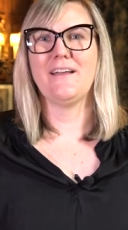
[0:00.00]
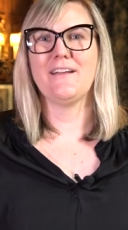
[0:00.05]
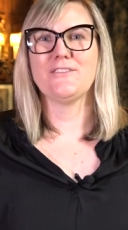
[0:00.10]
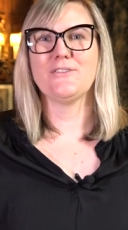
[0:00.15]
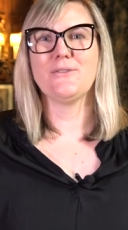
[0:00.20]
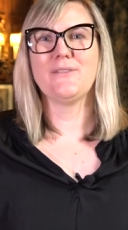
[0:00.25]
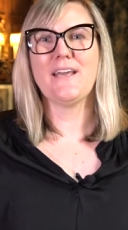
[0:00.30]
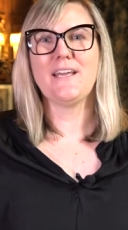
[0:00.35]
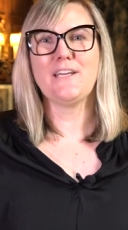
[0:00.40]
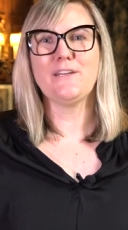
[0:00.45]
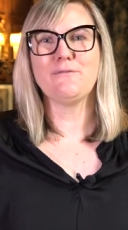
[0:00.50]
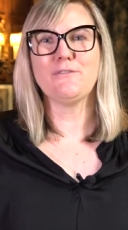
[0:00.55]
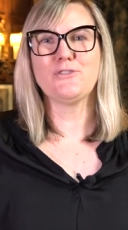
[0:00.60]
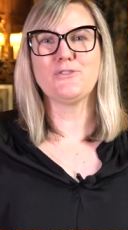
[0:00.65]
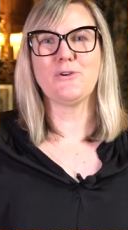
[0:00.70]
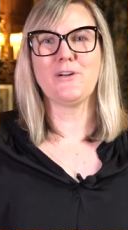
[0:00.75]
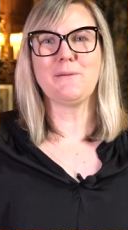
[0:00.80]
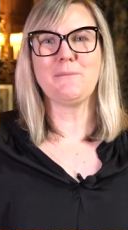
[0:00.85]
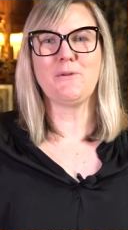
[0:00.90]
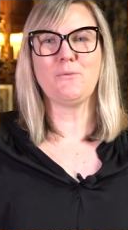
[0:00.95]
So thank you for
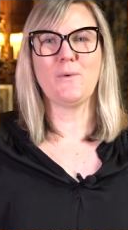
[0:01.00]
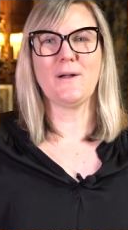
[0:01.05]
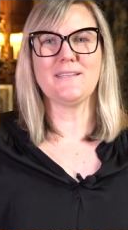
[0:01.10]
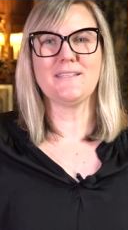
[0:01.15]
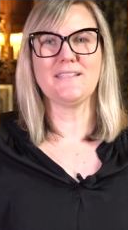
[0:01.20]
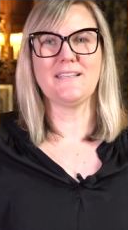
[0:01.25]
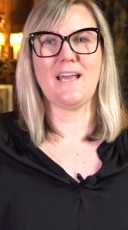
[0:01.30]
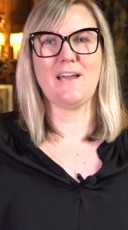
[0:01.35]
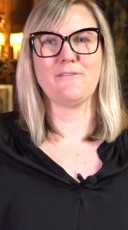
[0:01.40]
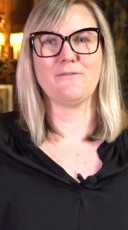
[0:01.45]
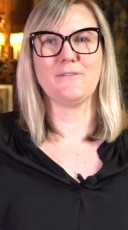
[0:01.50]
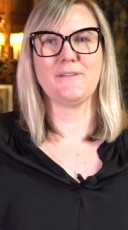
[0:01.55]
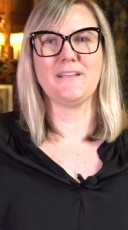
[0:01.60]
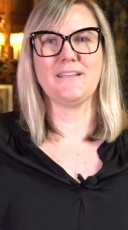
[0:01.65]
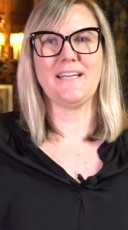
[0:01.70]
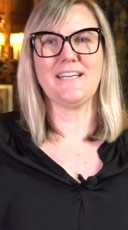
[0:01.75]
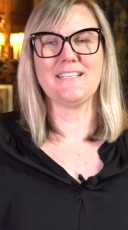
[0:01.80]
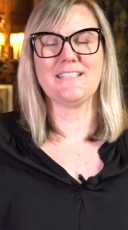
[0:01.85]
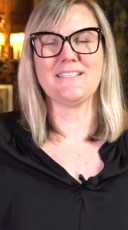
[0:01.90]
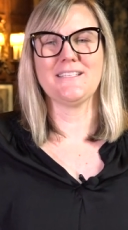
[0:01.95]
joining me once again for the
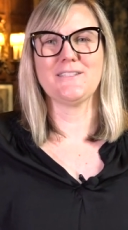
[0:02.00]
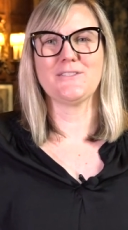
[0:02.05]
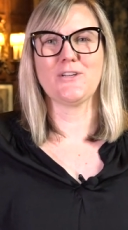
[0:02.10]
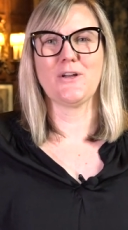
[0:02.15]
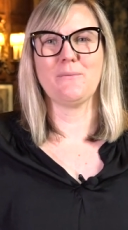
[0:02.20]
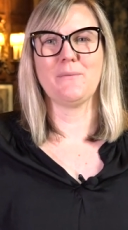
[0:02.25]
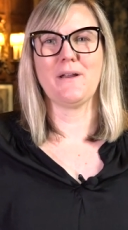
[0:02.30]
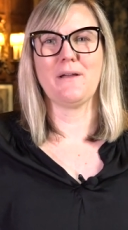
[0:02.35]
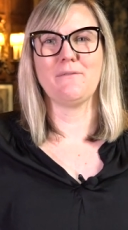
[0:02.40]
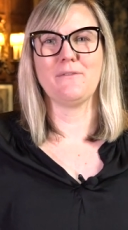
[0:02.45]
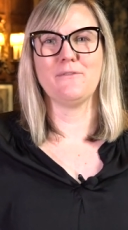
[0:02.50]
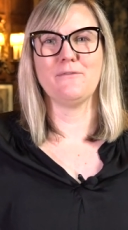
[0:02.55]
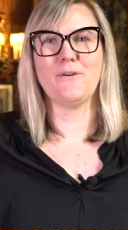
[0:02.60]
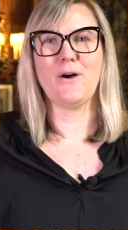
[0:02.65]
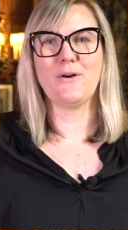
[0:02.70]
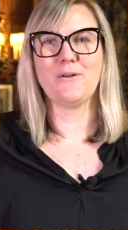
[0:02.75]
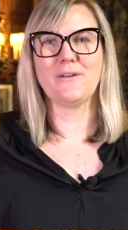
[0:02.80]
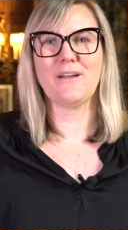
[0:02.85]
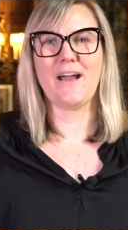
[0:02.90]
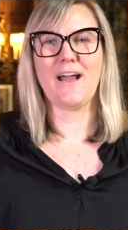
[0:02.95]
latest installment of The
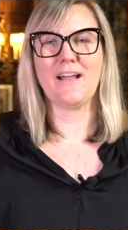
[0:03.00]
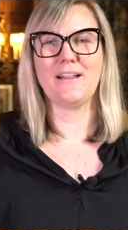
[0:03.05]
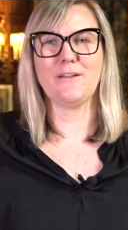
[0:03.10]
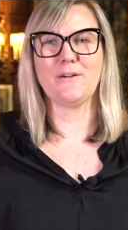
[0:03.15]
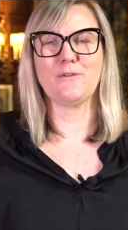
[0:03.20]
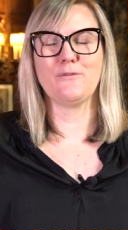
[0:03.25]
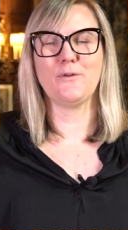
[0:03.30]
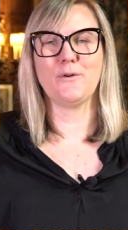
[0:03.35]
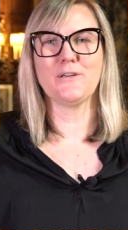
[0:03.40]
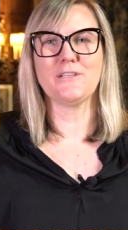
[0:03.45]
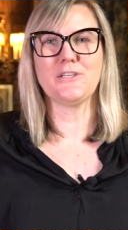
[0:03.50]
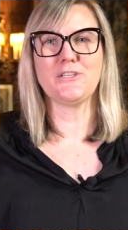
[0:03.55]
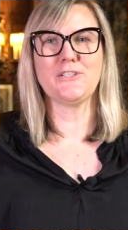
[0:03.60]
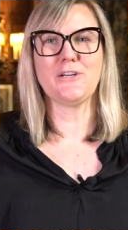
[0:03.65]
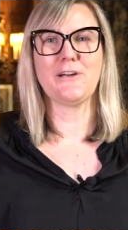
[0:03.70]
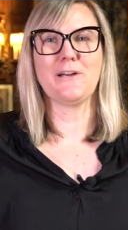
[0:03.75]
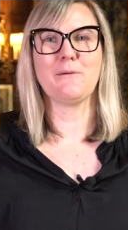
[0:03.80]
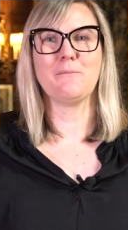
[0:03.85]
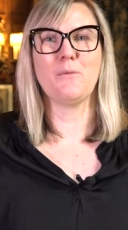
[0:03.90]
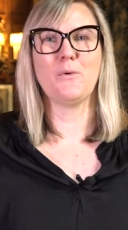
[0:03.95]
Vault. I look forward to
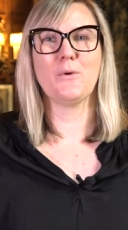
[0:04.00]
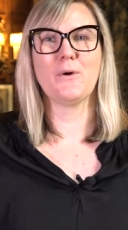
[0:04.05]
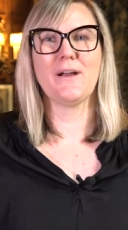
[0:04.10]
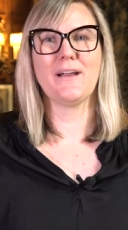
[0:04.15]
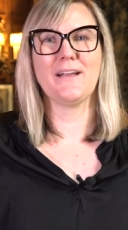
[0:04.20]
sharing more